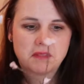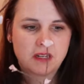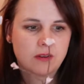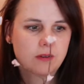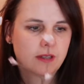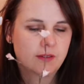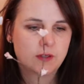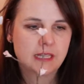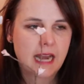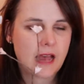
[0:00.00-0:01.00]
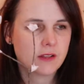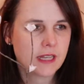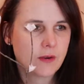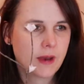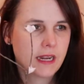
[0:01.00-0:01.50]
you know, if it was an
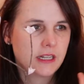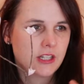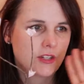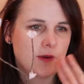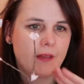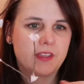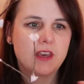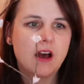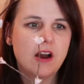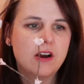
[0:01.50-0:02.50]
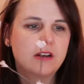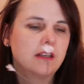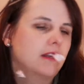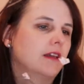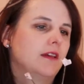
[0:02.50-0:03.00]
outside wedding, just around the yard.
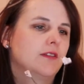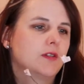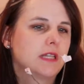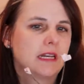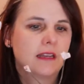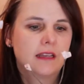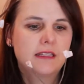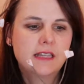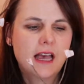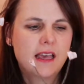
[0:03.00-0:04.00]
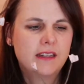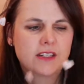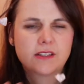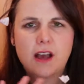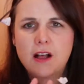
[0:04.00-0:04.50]
If it was an inside,
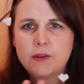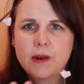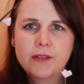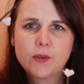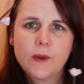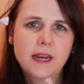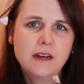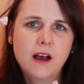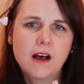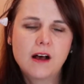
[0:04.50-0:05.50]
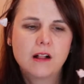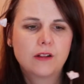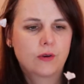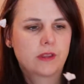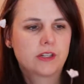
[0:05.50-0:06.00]
just all around the wedding
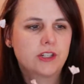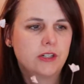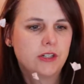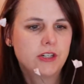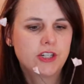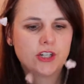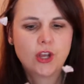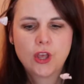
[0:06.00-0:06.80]
hall or the church.